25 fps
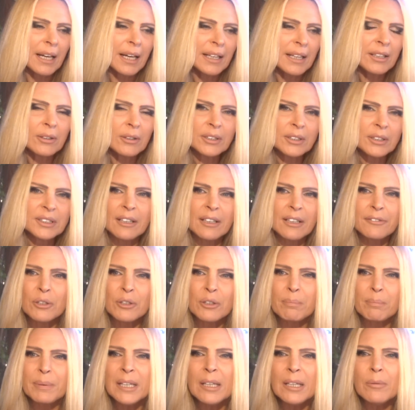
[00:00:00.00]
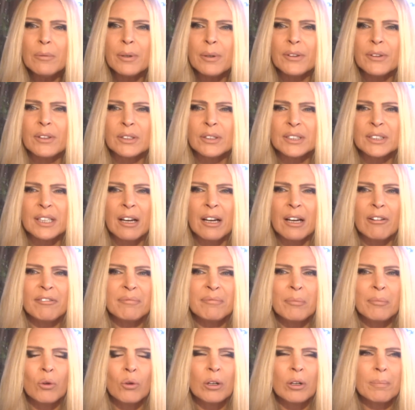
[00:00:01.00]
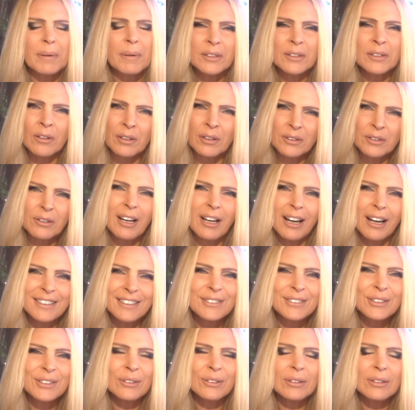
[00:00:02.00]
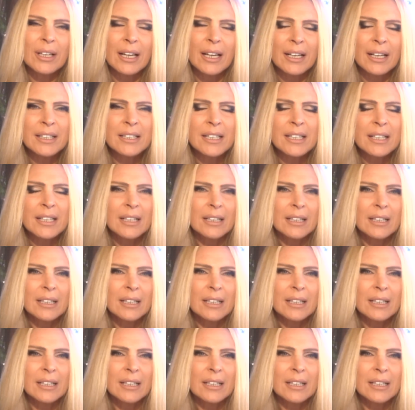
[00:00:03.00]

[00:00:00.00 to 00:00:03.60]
yourself to be with yourself more, but not to isolate,